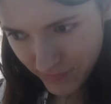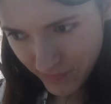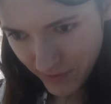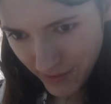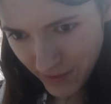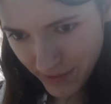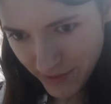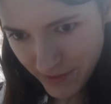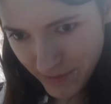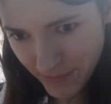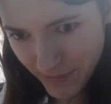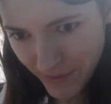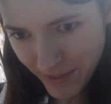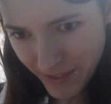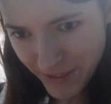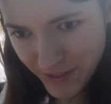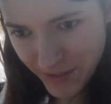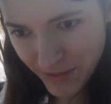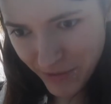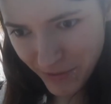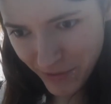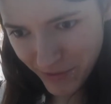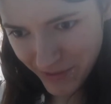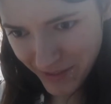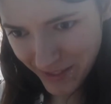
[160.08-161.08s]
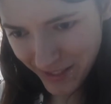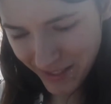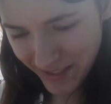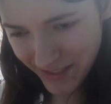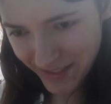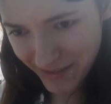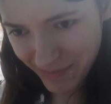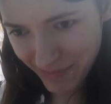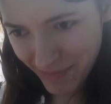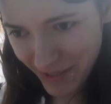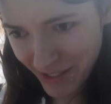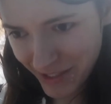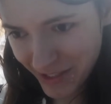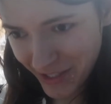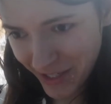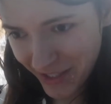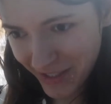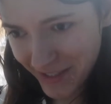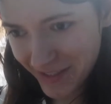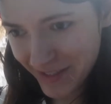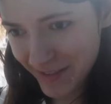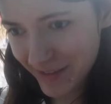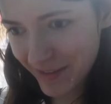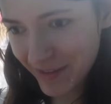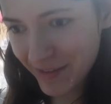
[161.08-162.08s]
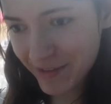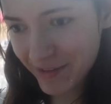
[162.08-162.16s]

This makes no sense. My check is